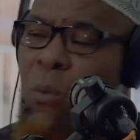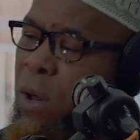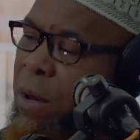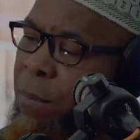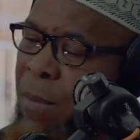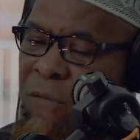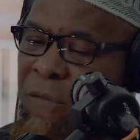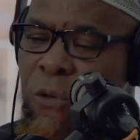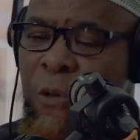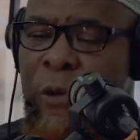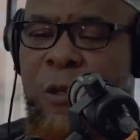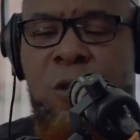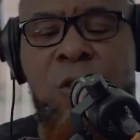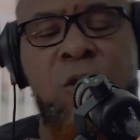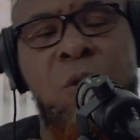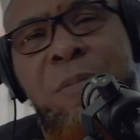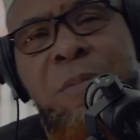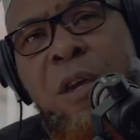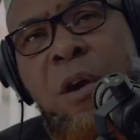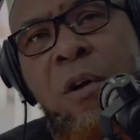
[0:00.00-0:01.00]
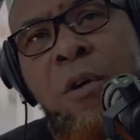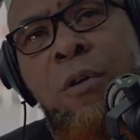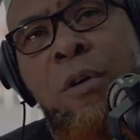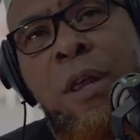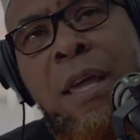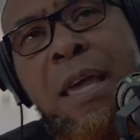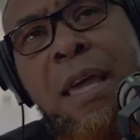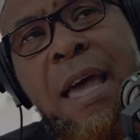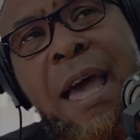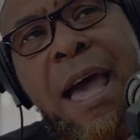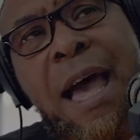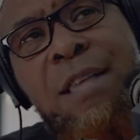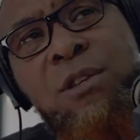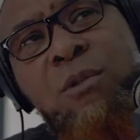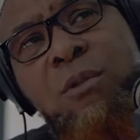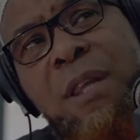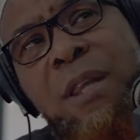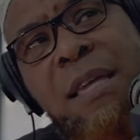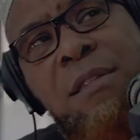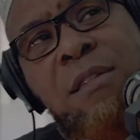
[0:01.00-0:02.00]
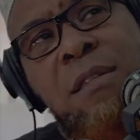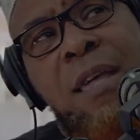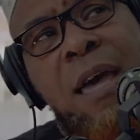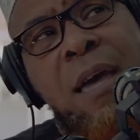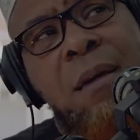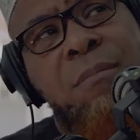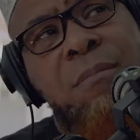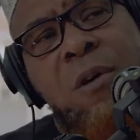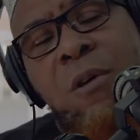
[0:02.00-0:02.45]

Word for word: I wanted my voice to be heard as it relates to that